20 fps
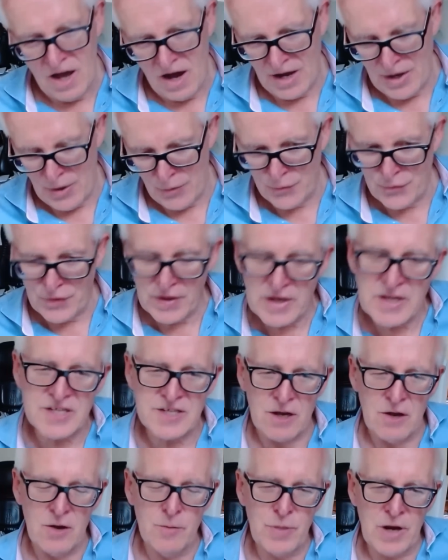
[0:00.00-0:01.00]
I don't think
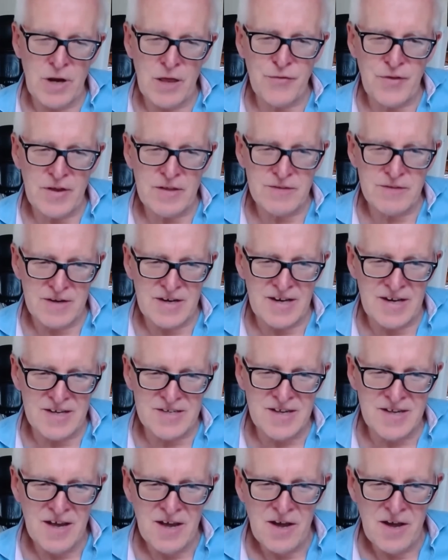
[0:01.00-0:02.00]
so, but I think that
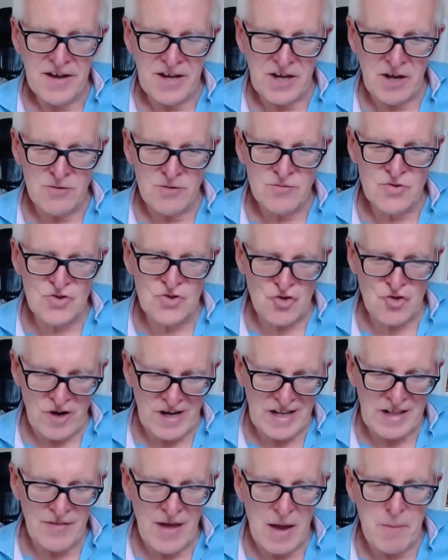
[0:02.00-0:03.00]
he's you know
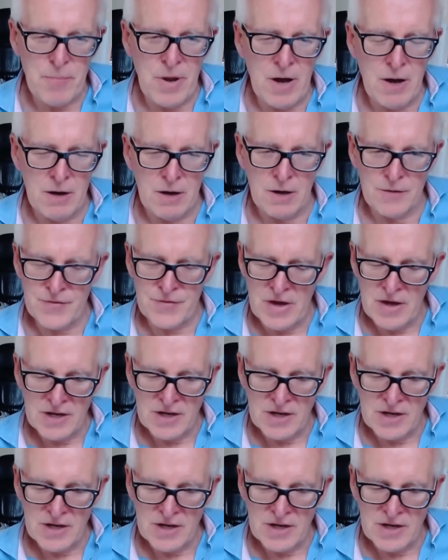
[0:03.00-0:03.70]
treading that path.